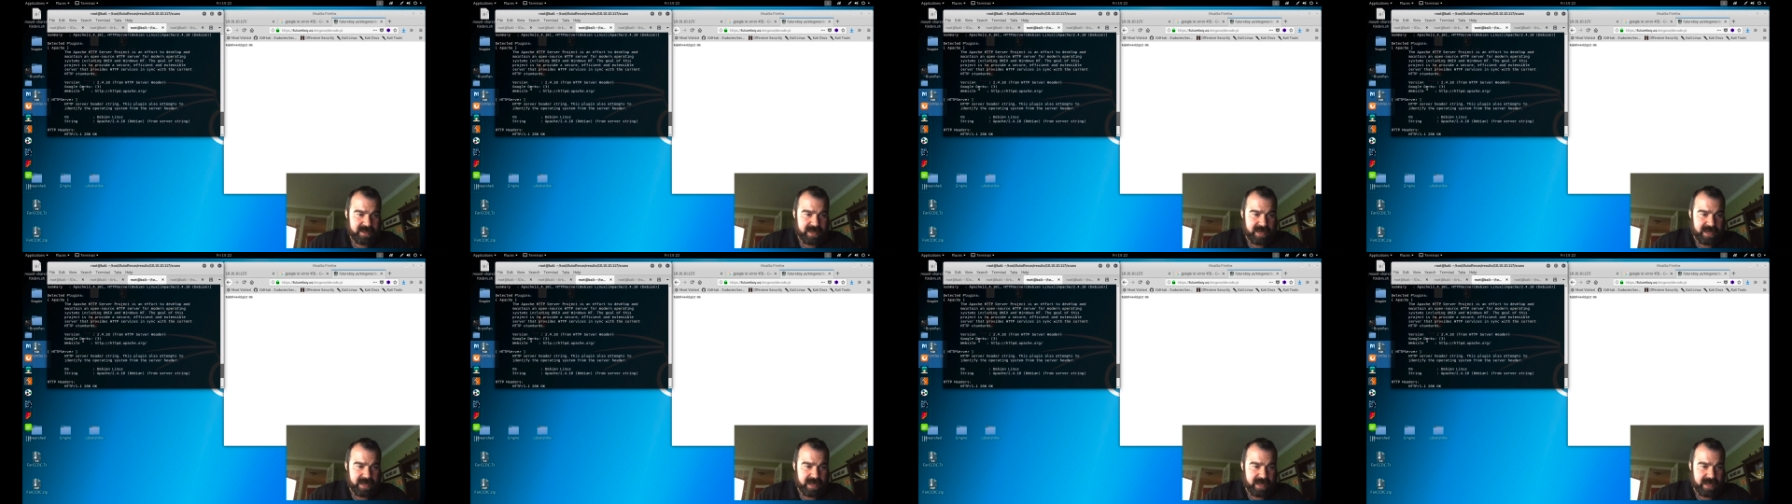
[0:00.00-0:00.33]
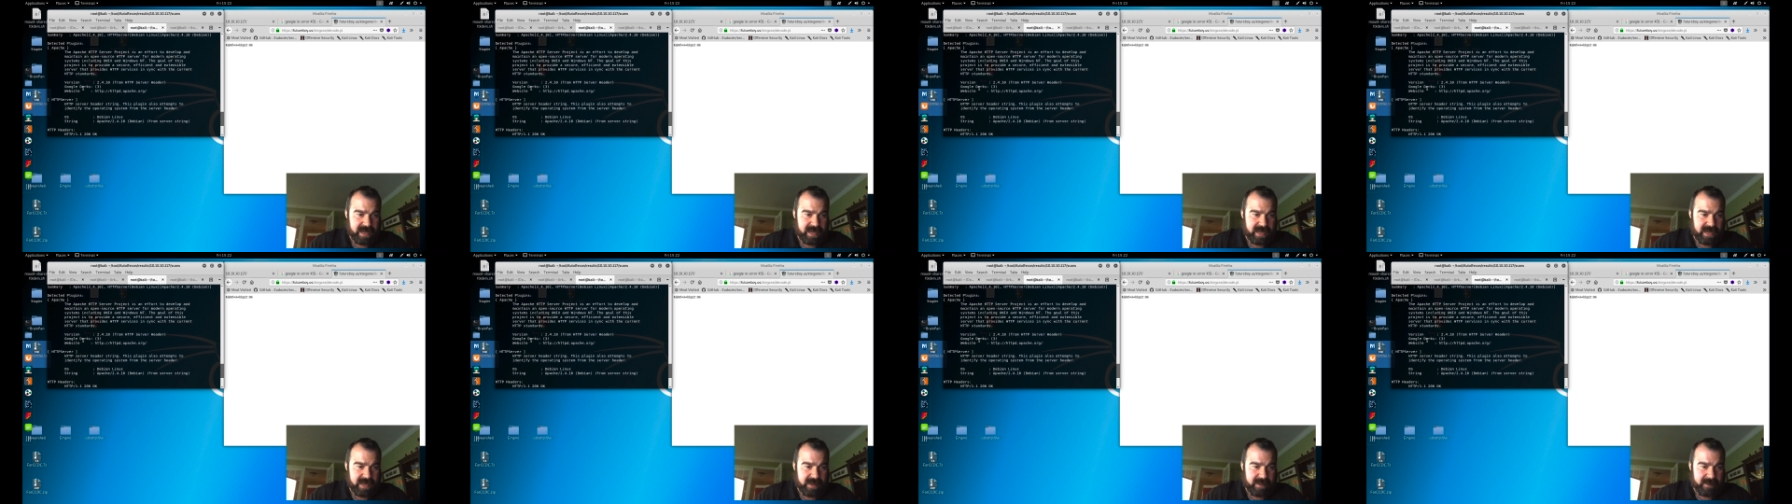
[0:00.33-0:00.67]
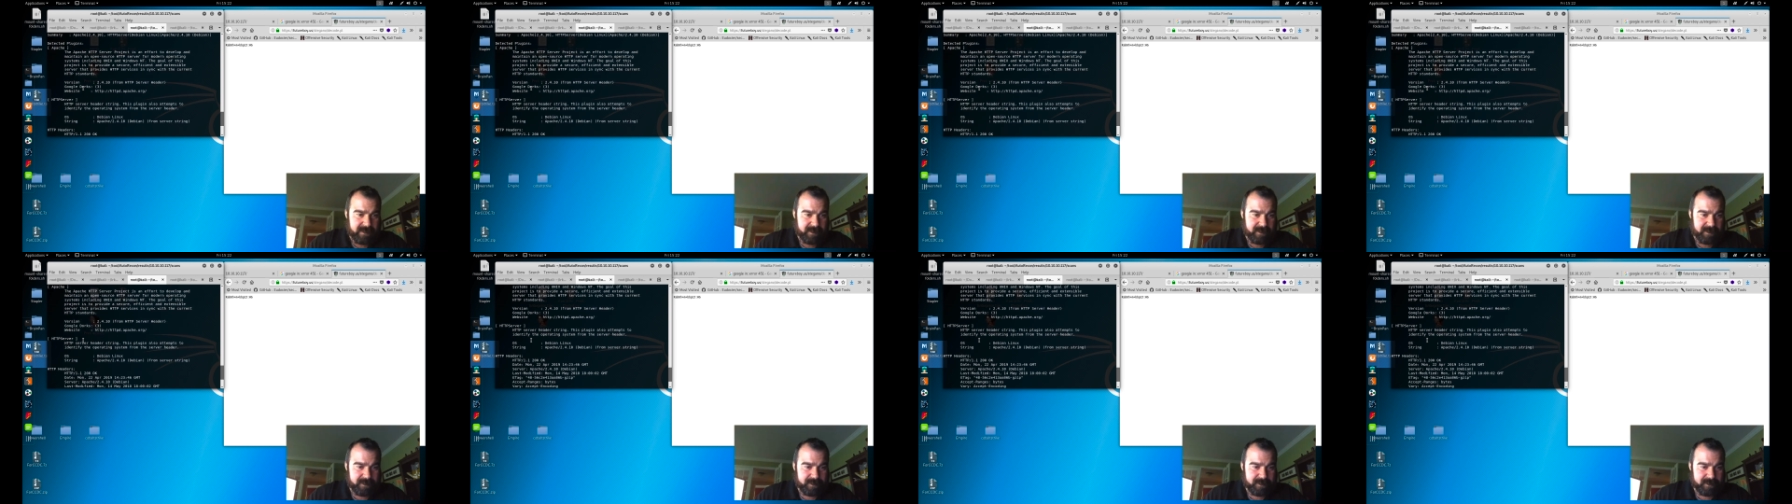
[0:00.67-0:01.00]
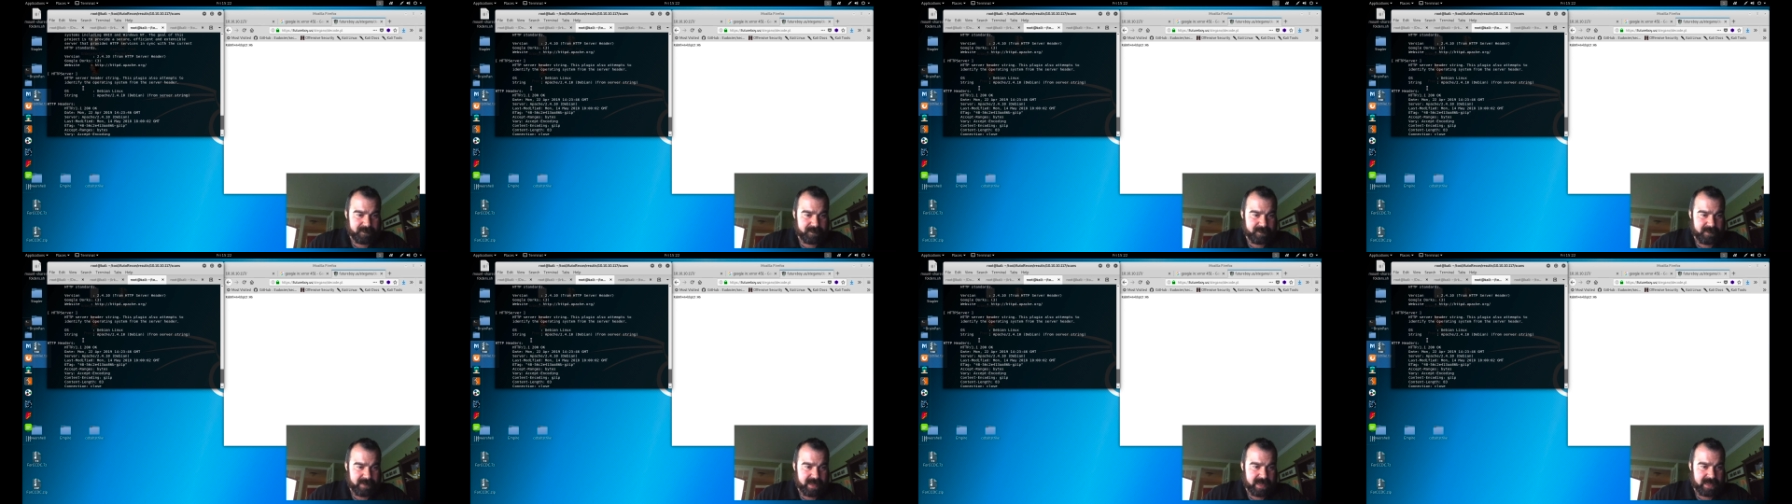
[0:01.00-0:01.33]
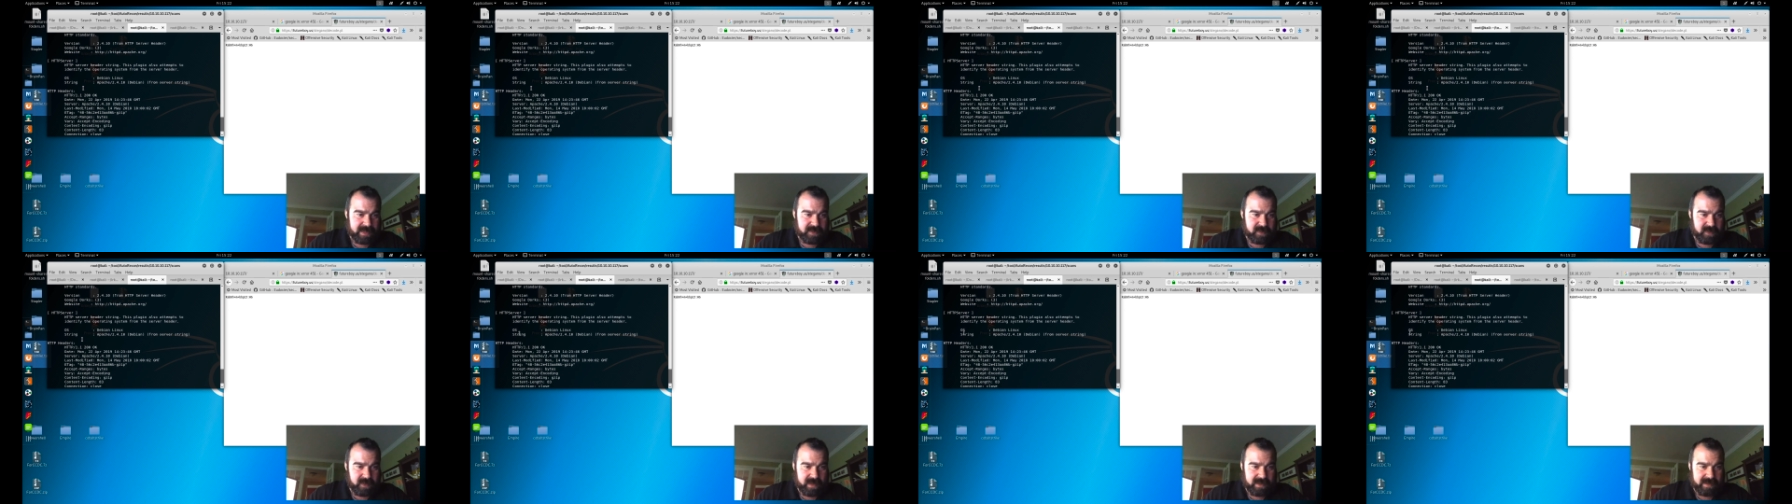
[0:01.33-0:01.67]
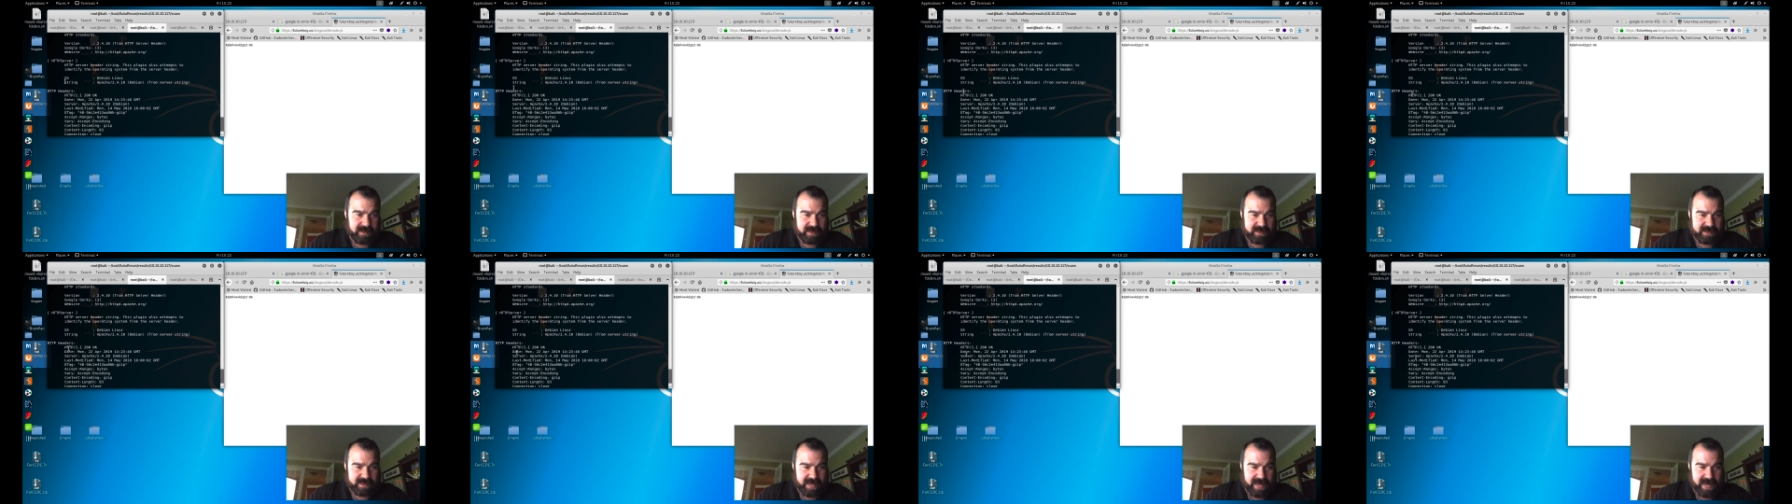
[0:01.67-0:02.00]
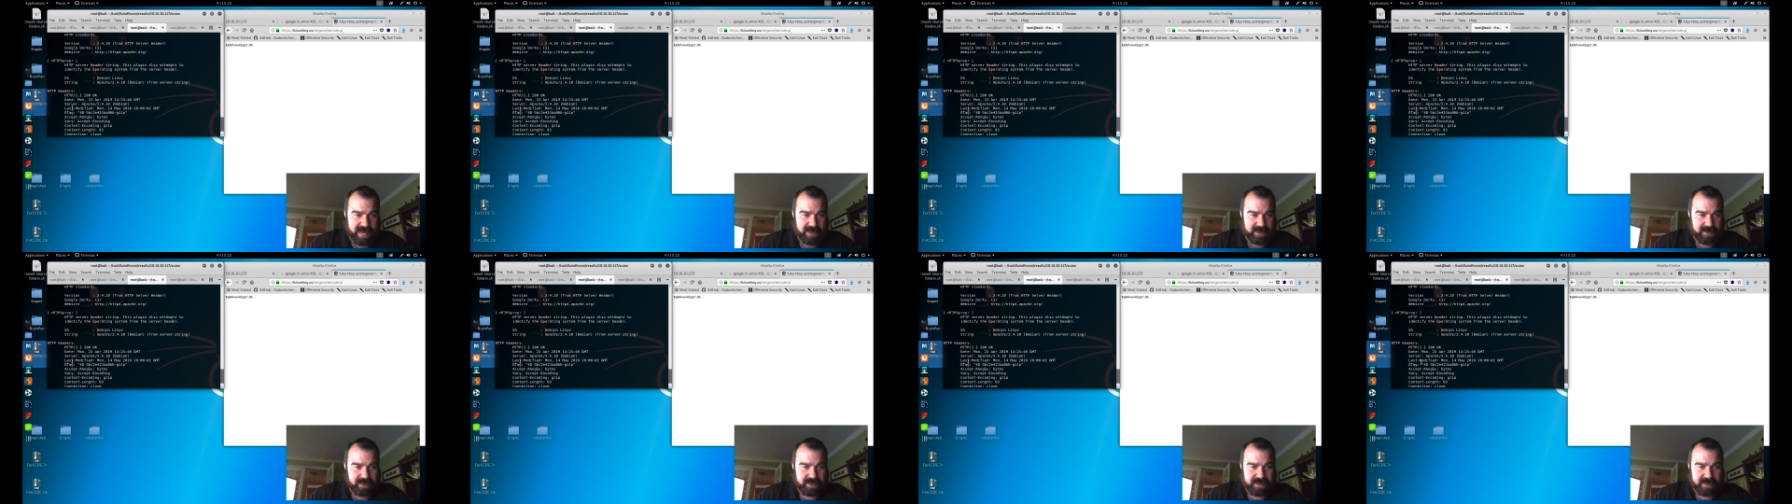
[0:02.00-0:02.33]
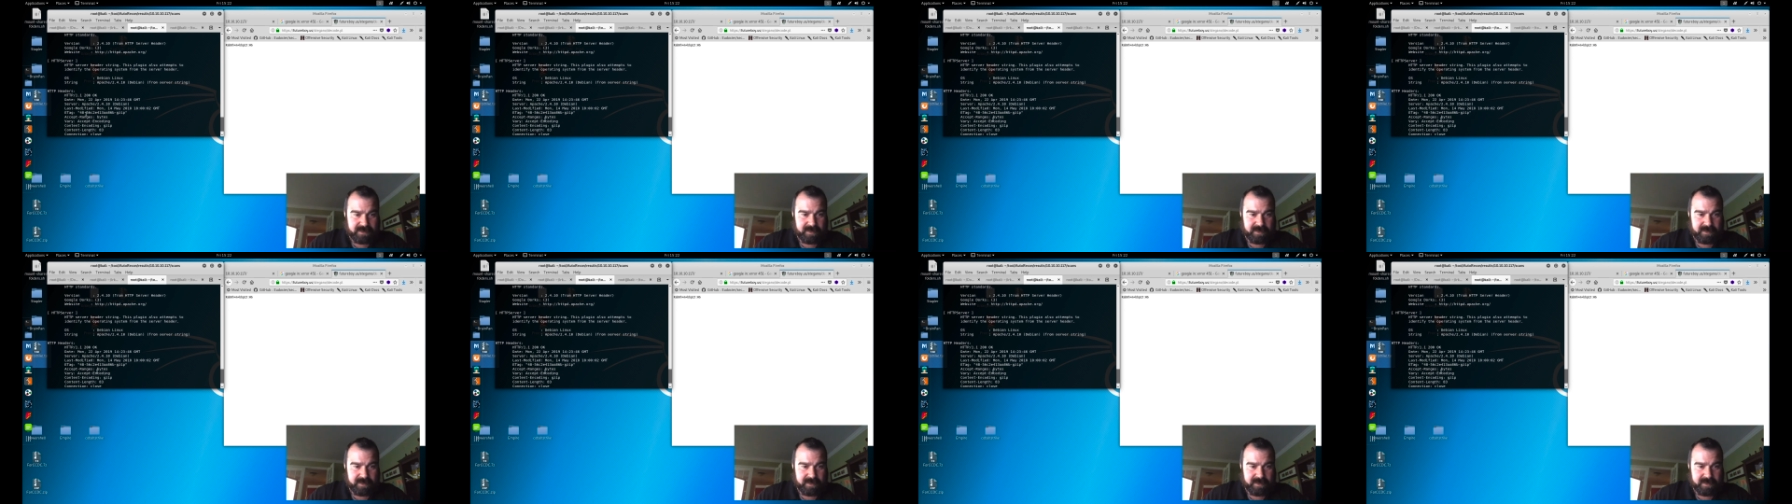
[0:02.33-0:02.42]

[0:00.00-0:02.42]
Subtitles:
as well as the headers